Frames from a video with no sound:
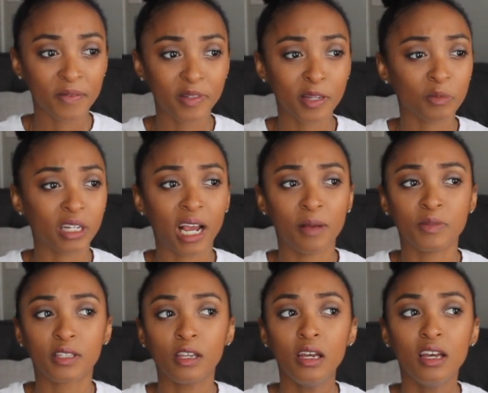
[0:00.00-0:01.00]

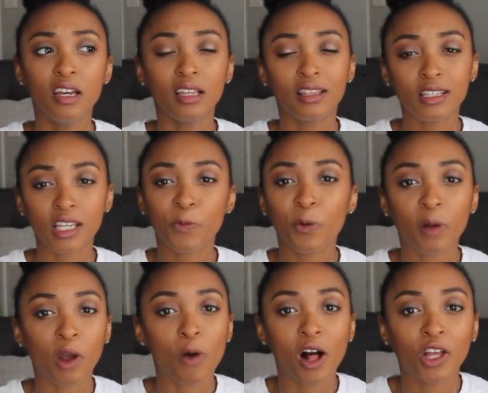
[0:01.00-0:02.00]
sometimes the zipper of
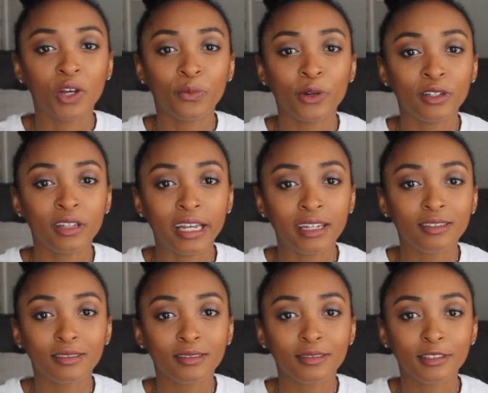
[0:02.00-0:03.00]
my wallet would like